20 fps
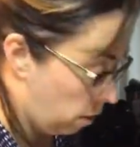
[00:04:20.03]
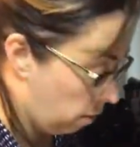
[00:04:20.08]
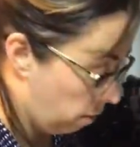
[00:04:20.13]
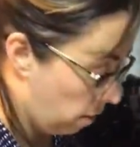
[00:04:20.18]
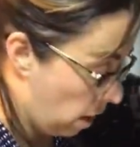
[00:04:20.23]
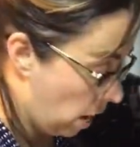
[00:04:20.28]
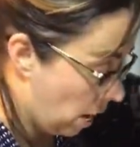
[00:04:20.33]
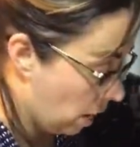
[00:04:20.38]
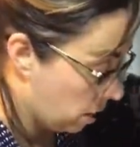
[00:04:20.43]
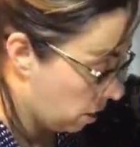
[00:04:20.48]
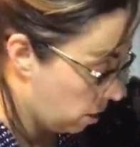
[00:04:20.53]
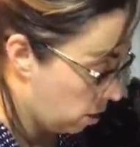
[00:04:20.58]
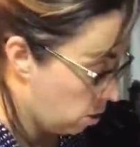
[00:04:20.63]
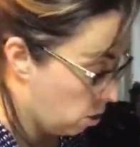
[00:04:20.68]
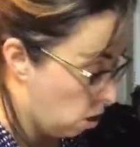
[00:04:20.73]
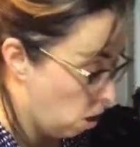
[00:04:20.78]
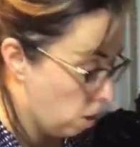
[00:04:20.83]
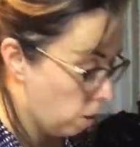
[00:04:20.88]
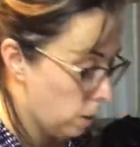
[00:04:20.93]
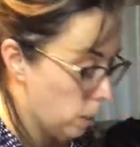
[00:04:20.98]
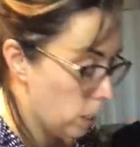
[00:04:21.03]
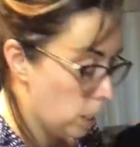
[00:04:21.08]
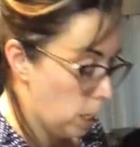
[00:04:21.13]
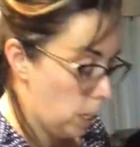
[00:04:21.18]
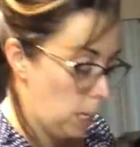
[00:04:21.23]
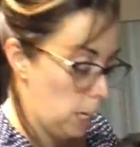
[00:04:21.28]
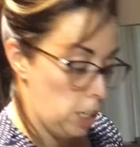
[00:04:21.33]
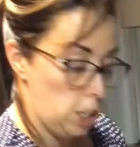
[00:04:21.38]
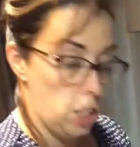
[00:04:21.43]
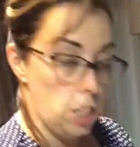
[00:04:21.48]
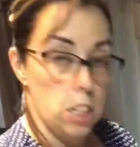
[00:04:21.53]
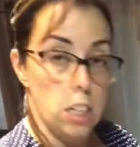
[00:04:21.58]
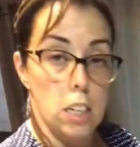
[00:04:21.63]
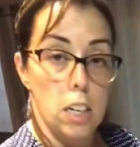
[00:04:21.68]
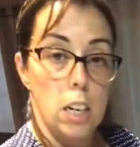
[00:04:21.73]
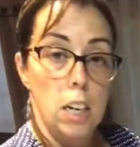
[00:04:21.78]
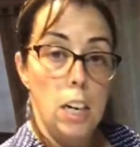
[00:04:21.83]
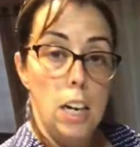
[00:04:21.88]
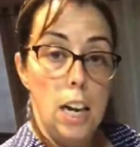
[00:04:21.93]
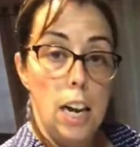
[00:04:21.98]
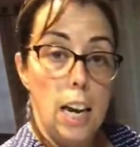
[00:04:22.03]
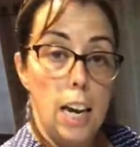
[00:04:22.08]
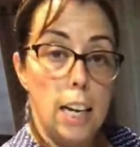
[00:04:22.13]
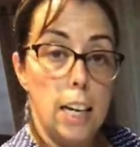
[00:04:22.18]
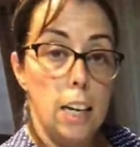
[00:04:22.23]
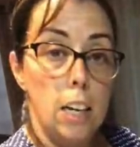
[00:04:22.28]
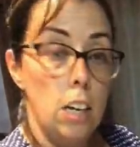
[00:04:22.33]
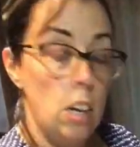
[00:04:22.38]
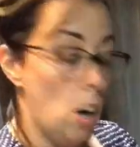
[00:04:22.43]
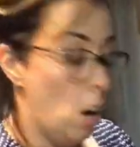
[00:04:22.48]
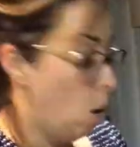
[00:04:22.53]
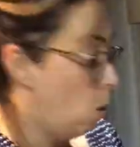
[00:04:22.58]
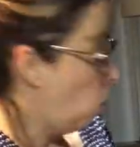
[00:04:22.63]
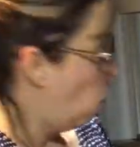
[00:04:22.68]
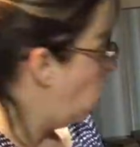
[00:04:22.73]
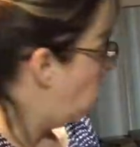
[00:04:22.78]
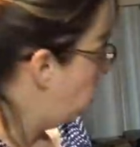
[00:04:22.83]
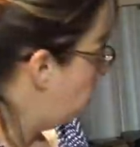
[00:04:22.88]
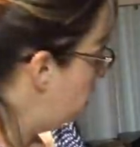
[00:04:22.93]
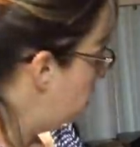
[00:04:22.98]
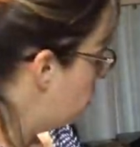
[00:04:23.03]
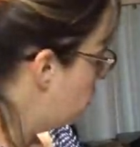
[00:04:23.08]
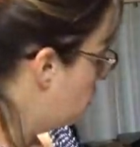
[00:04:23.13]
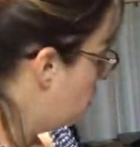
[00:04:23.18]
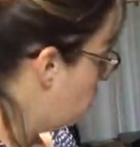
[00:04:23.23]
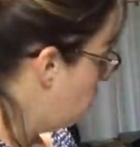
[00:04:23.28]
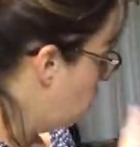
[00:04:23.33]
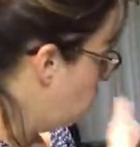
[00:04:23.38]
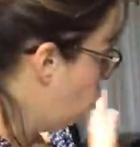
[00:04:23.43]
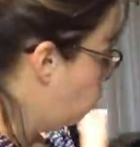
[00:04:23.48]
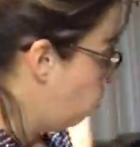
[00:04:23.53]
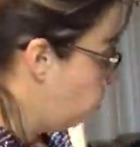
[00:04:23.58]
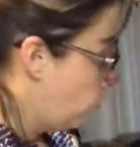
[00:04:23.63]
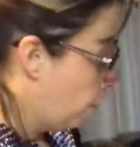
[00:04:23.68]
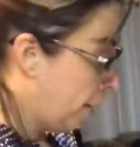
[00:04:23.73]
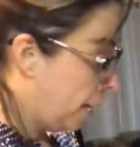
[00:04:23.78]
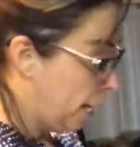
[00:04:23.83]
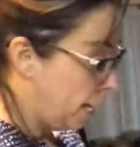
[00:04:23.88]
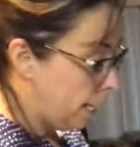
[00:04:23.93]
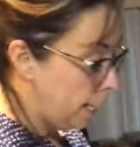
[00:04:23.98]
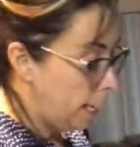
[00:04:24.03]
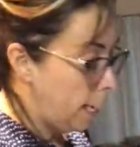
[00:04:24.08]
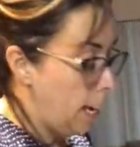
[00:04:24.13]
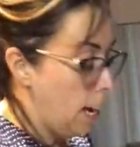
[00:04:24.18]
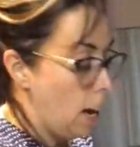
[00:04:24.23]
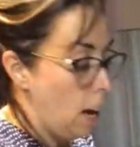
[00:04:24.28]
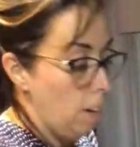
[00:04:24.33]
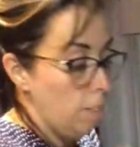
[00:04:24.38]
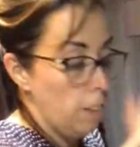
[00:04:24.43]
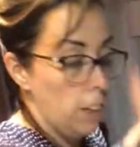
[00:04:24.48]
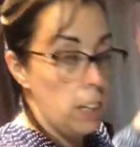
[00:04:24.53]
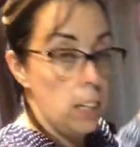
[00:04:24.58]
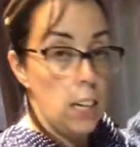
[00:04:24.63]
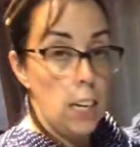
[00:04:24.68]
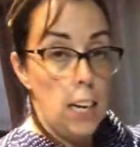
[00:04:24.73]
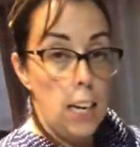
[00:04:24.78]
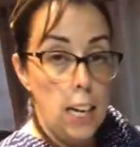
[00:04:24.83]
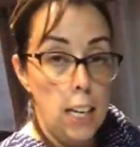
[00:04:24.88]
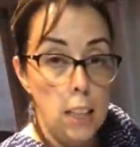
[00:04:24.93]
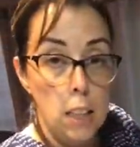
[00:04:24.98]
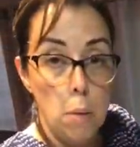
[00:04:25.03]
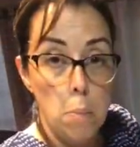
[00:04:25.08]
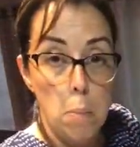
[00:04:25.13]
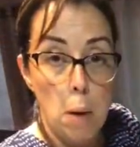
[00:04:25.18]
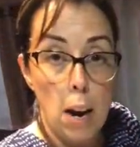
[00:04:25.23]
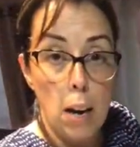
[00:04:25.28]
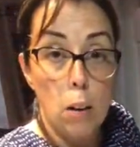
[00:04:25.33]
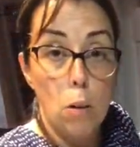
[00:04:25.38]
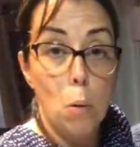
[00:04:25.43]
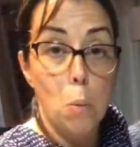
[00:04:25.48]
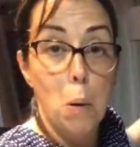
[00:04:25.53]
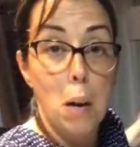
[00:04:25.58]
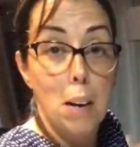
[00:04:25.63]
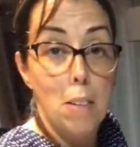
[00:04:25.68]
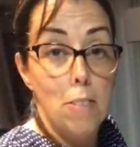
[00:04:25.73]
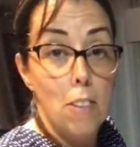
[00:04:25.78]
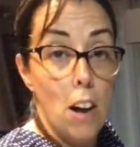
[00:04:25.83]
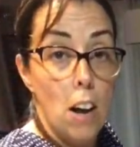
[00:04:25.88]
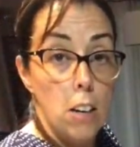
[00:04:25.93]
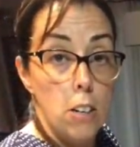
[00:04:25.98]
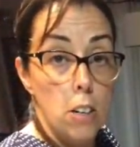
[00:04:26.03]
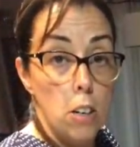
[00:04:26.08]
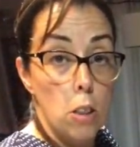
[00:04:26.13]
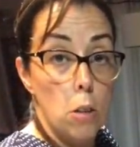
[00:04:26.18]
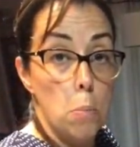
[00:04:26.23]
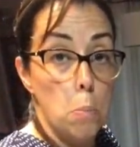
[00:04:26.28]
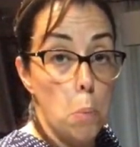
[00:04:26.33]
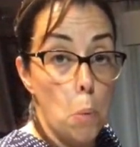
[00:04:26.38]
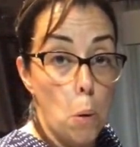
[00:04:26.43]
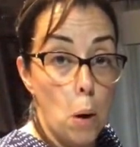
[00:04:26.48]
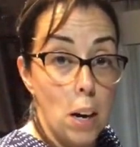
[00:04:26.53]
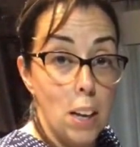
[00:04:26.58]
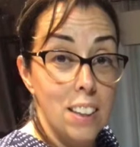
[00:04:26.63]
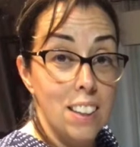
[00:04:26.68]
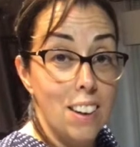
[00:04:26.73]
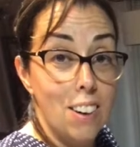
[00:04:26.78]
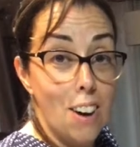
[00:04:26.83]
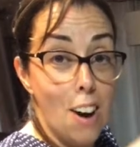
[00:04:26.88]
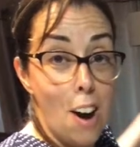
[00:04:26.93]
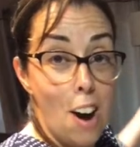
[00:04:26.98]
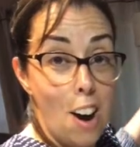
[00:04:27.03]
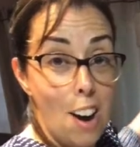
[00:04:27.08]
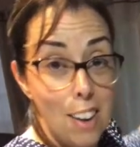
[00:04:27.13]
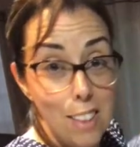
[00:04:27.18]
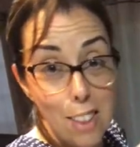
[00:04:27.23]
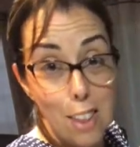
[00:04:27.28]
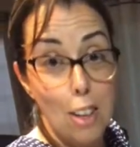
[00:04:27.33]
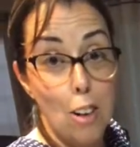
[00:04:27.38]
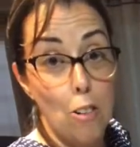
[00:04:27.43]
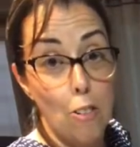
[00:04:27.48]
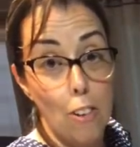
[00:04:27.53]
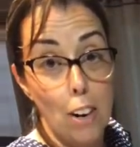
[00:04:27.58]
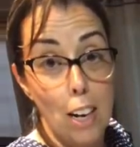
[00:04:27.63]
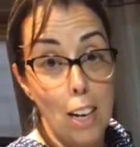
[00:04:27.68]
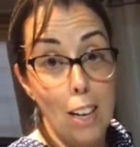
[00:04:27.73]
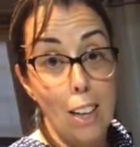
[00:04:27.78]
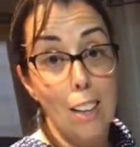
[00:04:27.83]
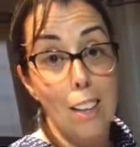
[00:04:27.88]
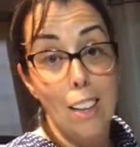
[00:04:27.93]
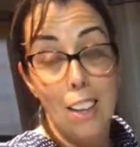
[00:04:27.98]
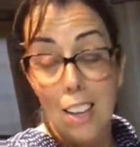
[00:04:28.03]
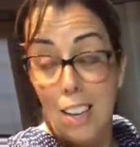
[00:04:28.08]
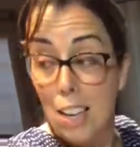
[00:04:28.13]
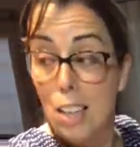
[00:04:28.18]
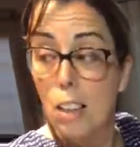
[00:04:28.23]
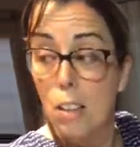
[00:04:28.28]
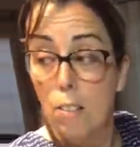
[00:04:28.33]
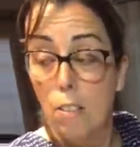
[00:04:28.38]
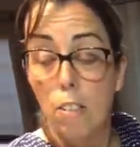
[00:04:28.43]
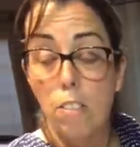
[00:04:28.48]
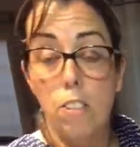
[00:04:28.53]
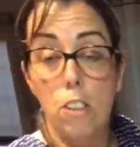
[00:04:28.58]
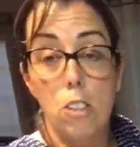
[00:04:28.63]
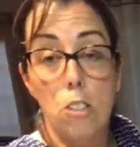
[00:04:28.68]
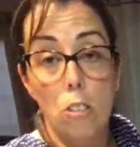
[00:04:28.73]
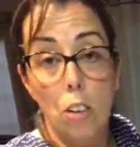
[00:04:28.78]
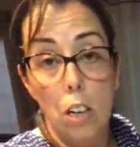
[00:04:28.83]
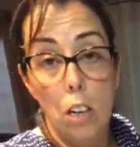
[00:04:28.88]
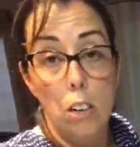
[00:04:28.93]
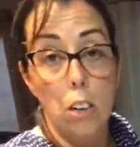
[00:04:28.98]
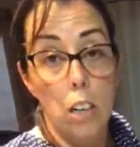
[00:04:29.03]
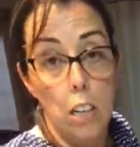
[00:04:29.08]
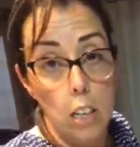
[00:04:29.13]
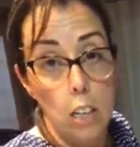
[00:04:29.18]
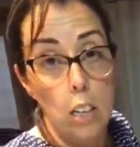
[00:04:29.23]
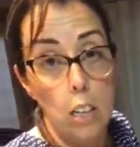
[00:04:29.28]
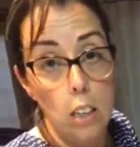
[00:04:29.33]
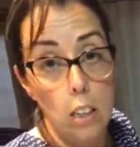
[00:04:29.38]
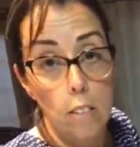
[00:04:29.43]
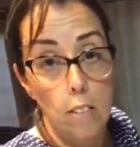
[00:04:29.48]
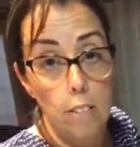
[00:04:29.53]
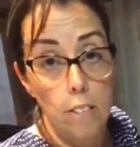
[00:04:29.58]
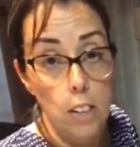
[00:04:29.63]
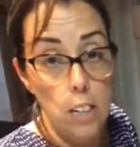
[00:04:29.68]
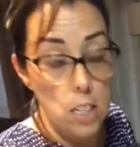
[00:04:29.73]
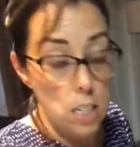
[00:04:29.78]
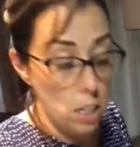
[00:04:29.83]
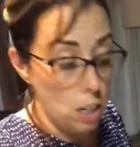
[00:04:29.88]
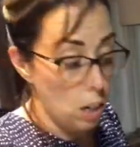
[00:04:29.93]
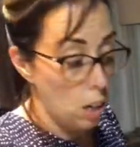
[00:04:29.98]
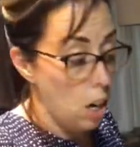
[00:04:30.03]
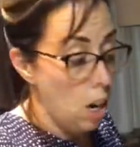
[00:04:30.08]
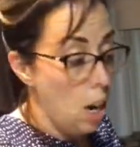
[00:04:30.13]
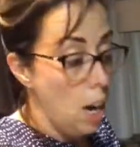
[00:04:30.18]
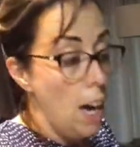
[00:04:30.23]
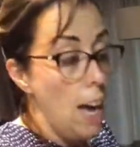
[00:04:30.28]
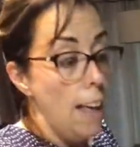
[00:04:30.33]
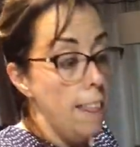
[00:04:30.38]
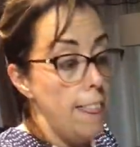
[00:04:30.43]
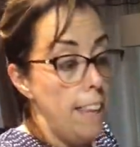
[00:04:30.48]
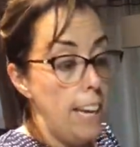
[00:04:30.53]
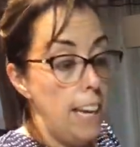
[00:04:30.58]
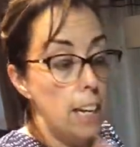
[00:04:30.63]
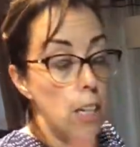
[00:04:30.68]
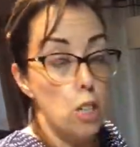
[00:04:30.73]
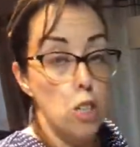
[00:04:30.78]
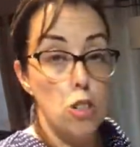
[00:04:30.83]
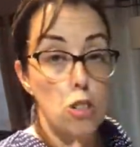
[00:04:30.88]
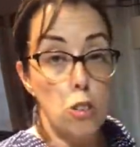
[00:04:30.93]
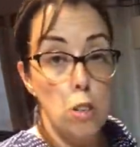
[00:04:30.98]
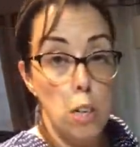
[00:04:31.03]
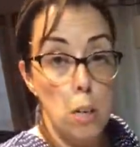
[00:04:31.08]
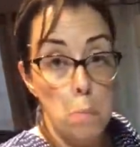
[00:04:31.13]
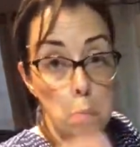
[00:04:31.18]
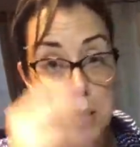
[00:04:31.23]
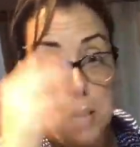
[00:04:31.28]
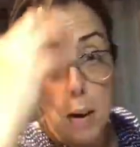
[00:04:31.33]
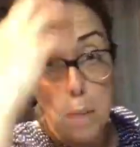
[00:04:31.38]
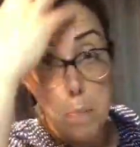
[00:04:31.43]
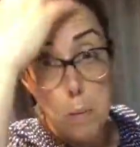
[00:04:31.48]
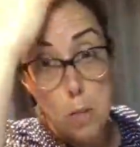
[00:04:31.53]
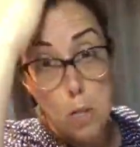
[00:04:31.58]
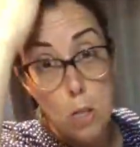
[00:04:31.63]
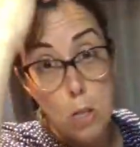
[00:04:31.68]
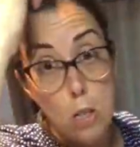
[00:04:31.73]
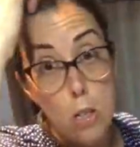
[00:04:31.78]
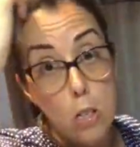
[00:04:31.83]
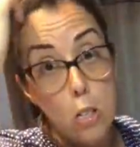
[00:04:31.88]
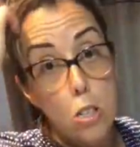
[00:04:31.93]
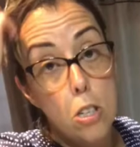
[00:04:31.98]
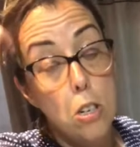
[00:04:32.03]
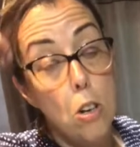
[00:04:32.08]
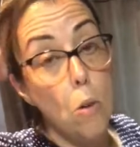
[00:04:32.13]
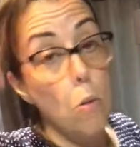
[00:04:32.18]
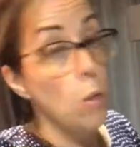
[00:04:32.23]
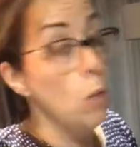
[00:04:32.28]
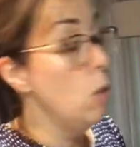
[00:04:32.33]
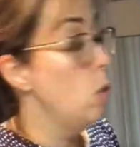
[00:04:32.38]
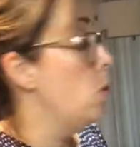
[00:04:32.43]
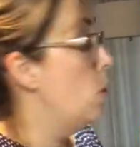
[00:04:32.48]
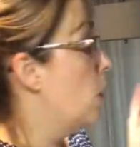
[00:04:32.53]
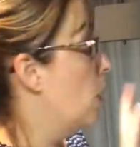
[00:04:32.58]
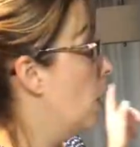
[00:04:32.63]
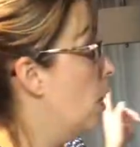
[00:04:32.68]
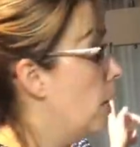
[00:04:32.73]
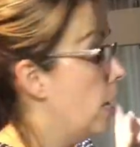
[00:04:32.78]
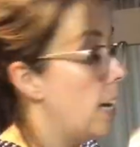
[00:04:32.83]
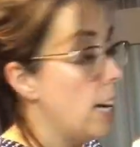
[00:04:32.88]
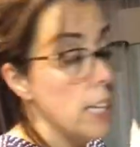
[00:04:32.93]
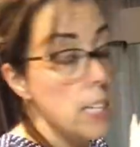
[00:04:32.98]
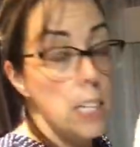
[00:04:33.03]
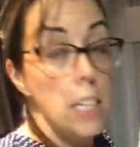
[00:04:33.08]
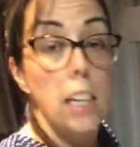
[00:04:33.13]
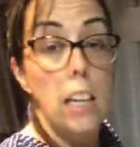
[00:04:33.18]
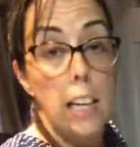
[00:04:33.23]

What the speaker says: the rock star in the kitchen. It can go on the stove, in the oven, in the microwave, under the broiler, on the grill, in the refrigerator, and in the freezer. The extreme temperatures, don't use the glass